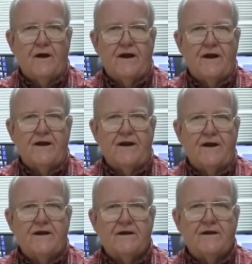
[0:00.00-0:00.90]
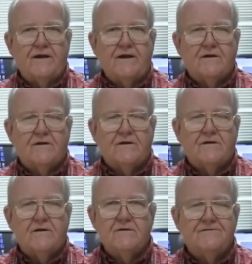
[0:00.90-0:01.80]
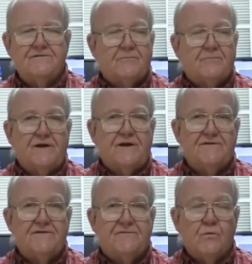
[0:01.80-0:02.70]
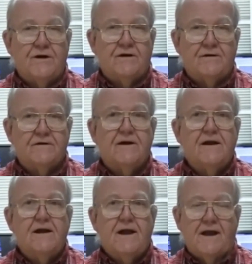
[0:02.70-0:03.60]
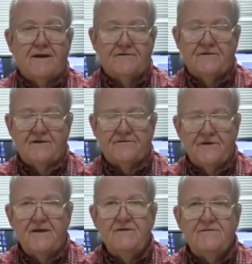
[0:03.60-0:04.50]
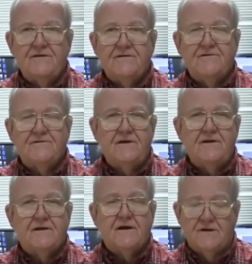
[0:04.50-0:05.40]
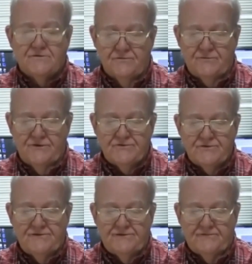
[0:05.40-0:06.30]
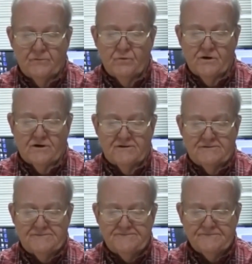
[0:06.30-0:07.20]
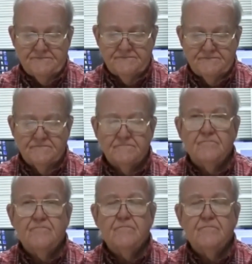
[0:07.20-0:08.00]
quite clearly separated from one another, and it's easy to see the contributions of the work.